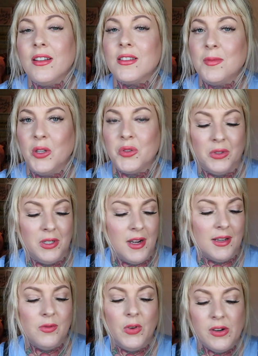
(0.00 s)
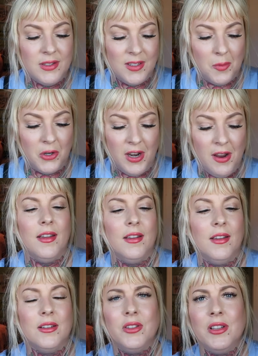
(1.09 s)
It smells really nice, very summery.
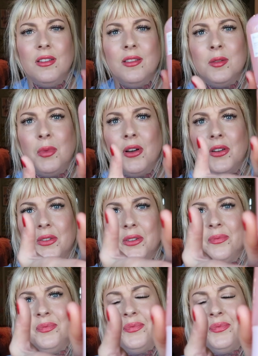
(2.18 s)
And look at this bottle.